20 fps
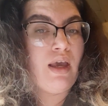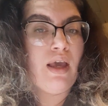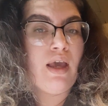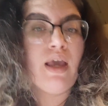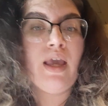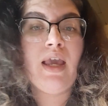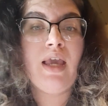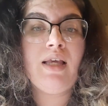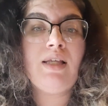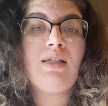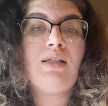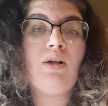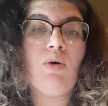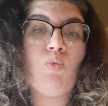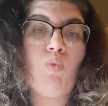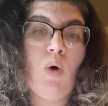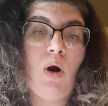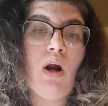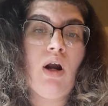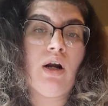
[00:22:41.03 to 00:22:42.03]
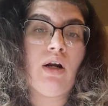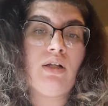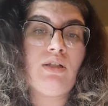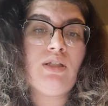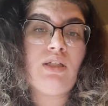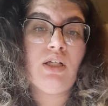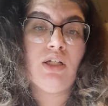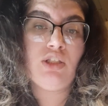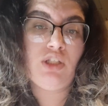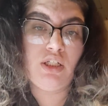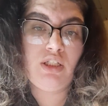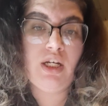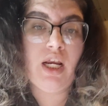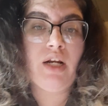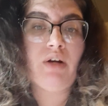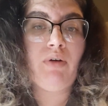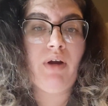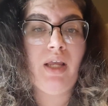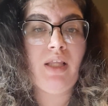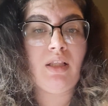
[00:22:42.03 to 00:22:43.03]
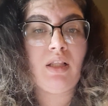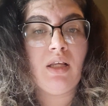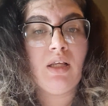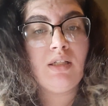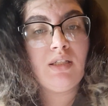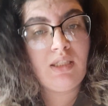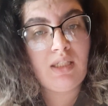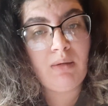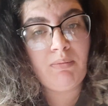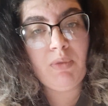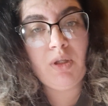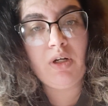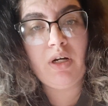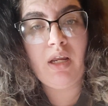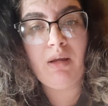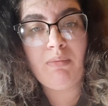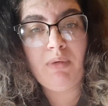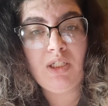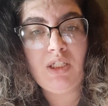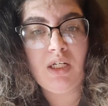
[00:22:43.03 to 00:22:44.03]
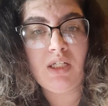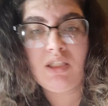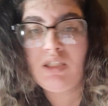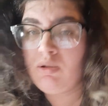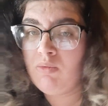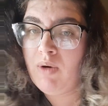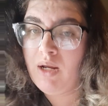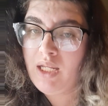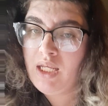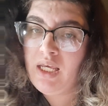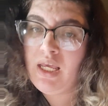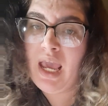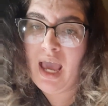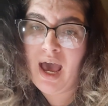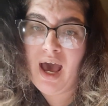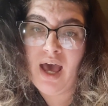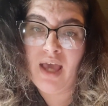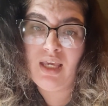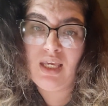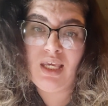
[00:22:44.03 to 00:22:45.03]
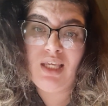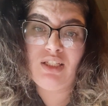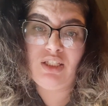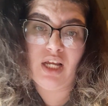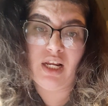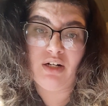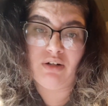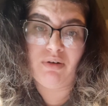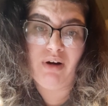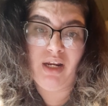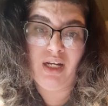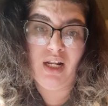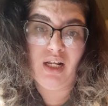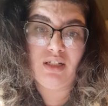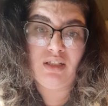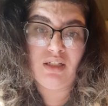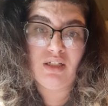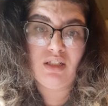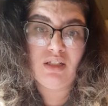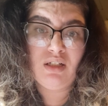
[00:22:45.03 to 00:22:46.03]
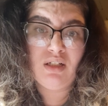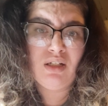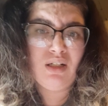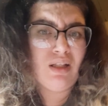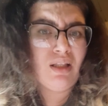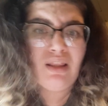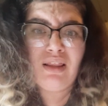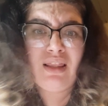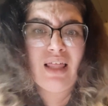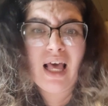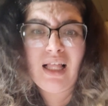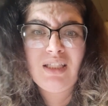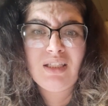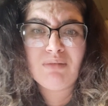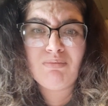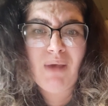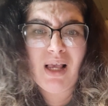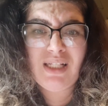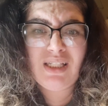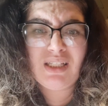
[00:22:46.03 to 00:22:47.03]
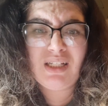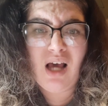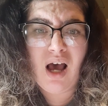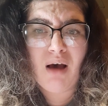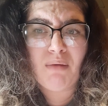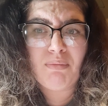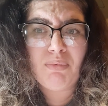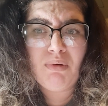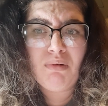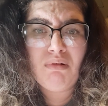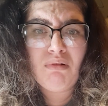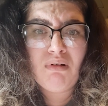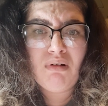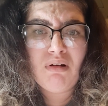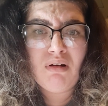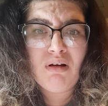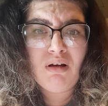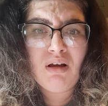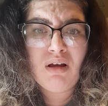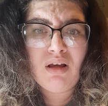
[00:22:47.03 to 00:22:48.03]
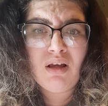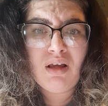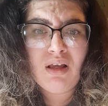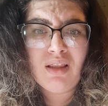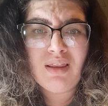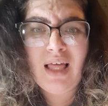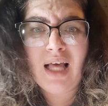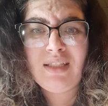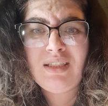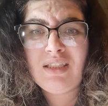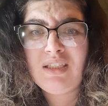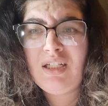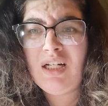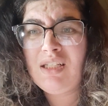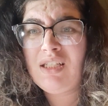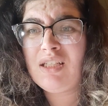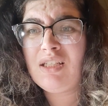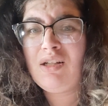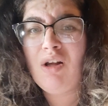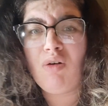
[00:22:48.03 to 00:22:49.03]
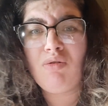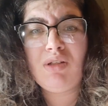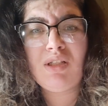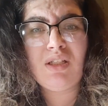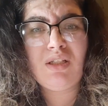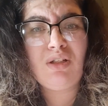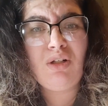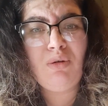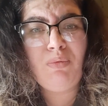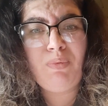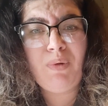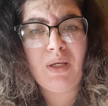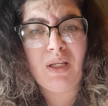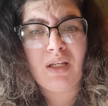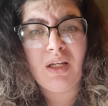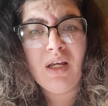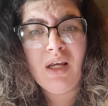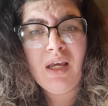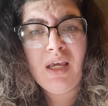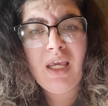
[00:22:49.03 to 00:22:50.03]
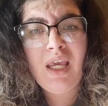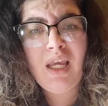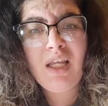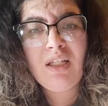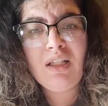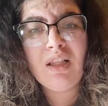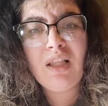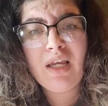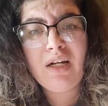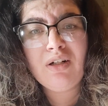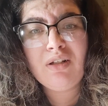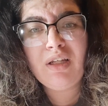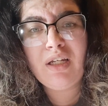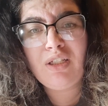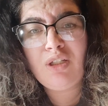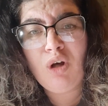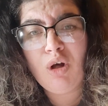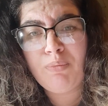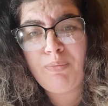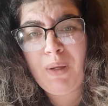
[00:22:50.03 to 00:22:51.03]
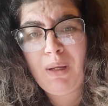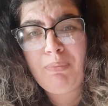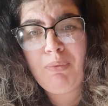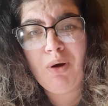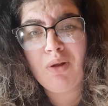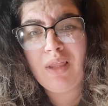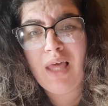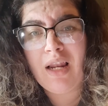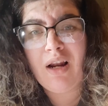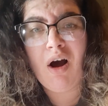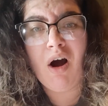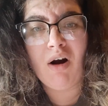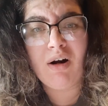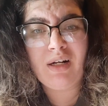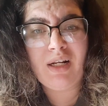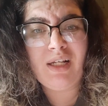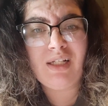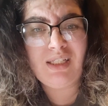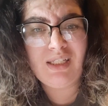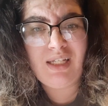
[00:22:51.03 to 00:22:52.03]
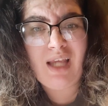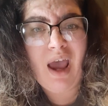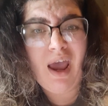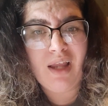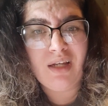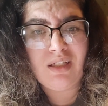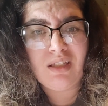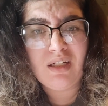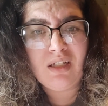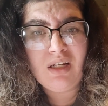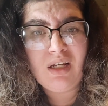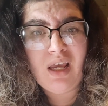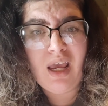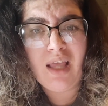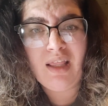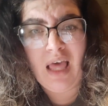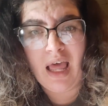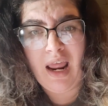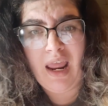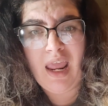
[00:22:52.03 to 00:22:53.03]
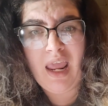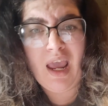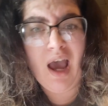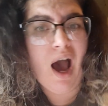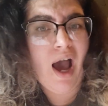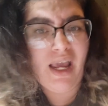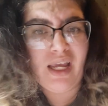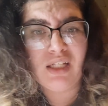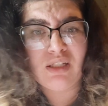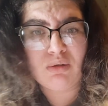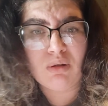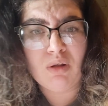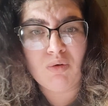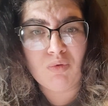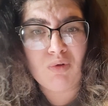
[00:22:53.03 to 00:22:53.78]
his words to generate similar images to what he generated. That's messed up. That's just so stupid. He literally told people that art is dead and that AI is